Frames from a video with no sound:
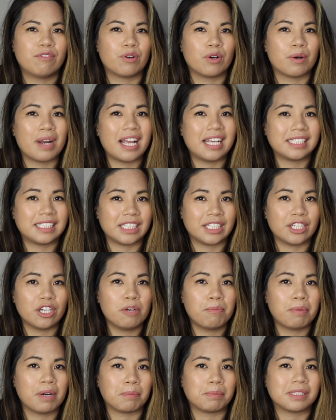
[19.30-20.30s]
for
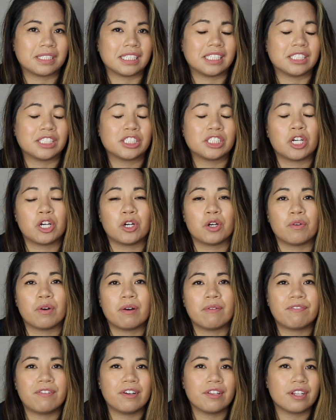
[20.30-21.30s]
SEO purposes? So
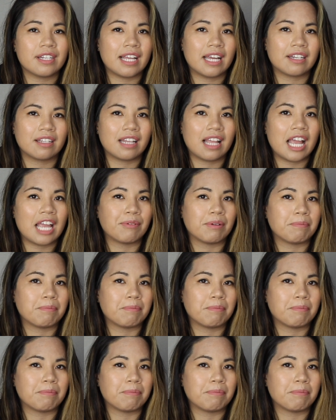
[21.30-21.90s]
further down the line,